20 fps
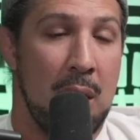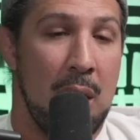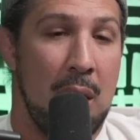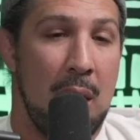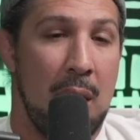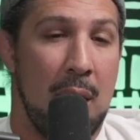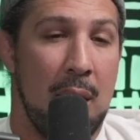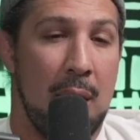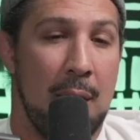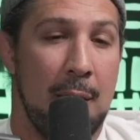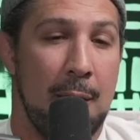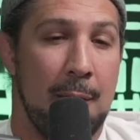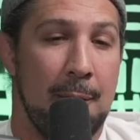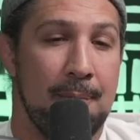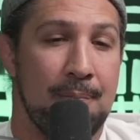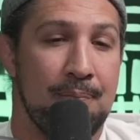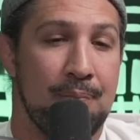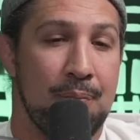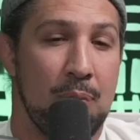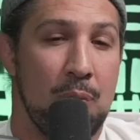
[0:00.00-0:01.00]

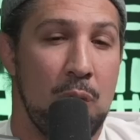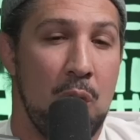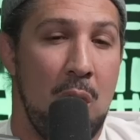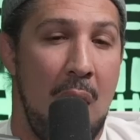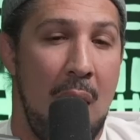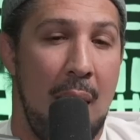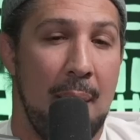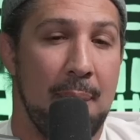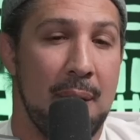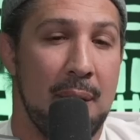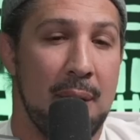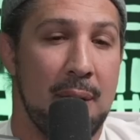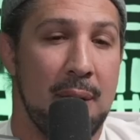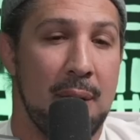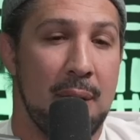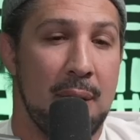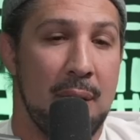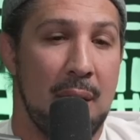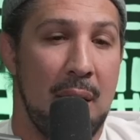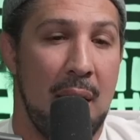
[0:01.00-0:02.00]
um,
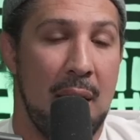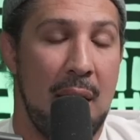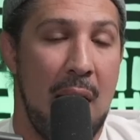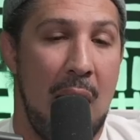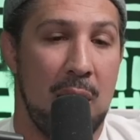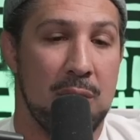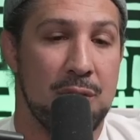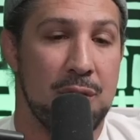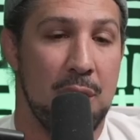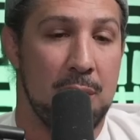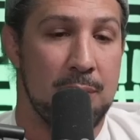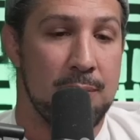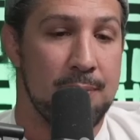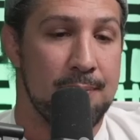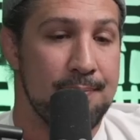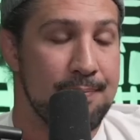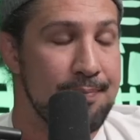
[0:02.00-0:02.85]
Muhammad, and Aljo.